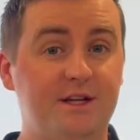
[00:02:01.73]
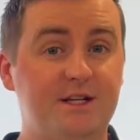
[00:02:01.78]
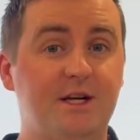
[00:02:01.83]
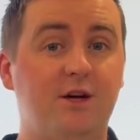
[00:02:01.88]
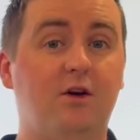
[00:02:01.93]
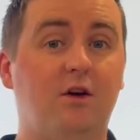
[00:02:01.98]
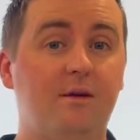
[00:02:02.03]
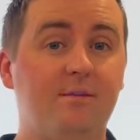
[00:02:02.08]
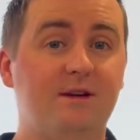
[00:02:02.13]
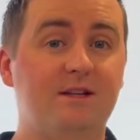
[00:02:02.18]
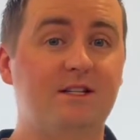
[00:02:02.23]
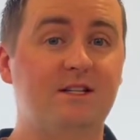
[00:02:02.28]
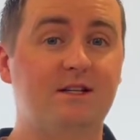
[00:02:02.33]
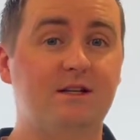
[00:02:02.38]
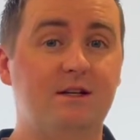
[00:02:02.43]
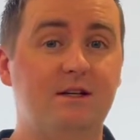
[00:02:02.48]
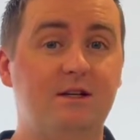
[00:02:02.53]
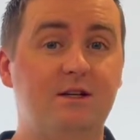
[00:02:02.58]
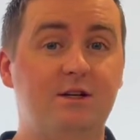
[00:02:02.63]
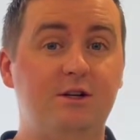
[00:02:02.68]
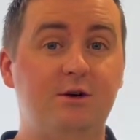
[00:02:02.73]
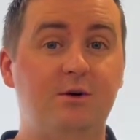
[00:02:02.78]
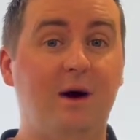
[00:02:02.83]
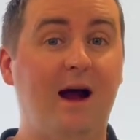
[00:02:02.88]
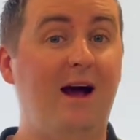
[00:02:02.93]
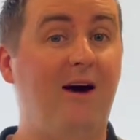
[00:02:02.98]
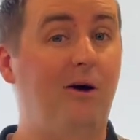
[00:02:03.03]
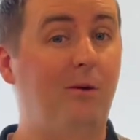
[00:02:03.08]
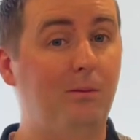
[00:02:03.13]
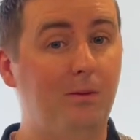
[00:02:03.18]
agreements to
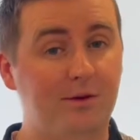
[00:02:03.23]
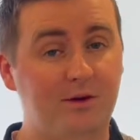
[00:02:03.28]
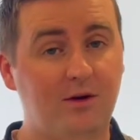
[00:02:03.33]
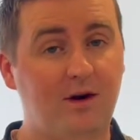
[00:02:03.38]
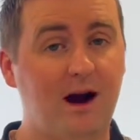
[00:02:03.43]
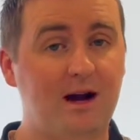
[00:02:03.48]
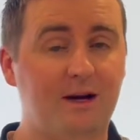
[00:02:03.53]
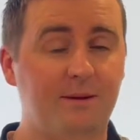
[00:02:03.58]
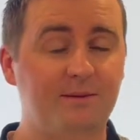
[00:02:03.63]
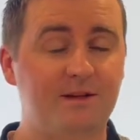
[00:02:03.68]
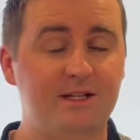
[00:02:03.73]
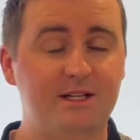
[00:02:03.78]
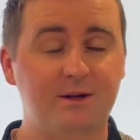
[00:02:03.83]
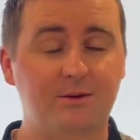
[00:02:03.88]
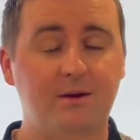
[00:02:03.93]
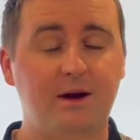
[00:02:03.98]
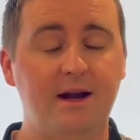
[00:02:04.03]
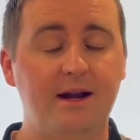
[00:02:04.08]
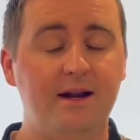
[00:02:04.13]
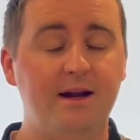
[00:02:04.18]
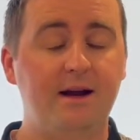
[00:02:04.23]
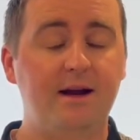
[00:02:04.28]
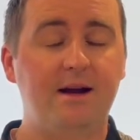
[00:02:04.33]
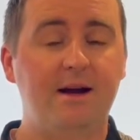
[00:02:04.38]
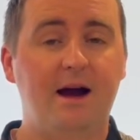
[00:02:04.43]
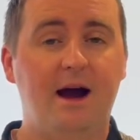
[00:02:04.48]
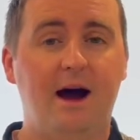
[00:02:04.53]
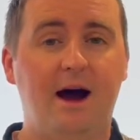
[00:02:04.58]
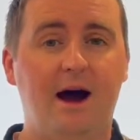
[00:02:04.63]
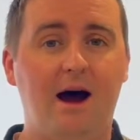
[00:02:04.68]
help with your occupancy rate,
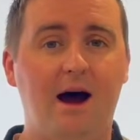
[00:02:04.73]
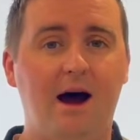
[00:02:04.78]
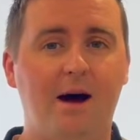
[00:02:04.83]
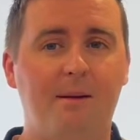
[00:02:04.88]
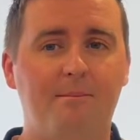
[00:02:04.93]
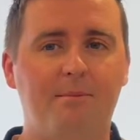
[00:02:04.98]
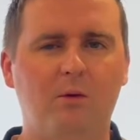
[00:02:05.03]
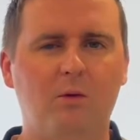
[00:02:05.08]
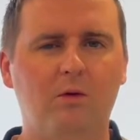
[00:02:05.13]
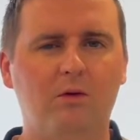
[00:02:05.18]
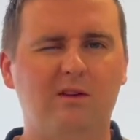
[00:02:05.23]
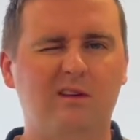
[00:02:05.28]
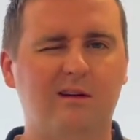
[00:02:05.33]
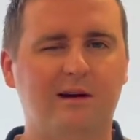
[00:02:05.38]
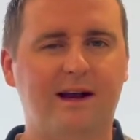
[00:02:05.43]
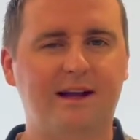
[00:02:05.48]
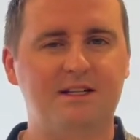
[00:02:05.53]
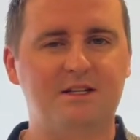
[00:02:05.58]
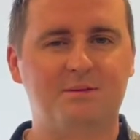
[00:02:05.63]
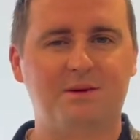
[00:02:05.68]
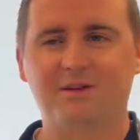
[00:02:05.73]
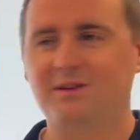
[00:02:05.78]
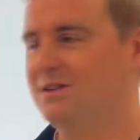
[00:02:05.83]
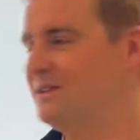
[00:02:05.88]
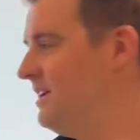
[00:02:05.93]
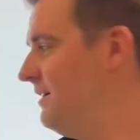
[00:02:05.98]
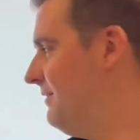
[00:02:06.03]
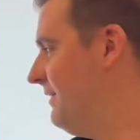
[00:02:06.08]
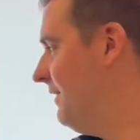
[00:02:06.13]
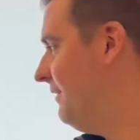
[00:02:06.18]
but we'll look at some other
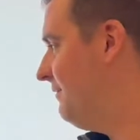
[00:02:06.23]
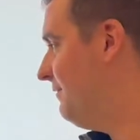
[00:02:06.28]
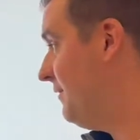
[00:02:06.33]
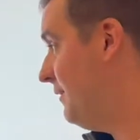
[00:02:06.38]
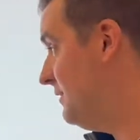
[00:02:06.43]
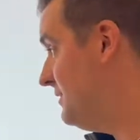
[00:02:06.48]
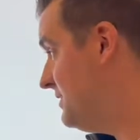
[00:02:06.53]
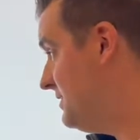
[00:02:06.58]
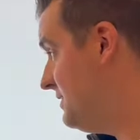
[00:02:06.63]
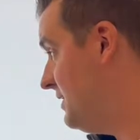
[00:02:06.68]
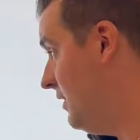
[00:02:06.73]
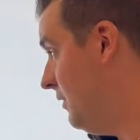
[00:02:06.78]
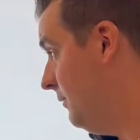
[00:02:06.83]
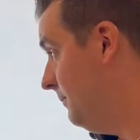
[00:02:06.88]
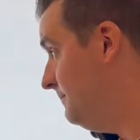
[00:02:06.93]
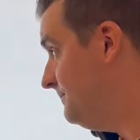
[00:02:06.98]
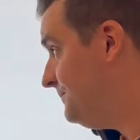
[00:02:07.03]
stuff here first. So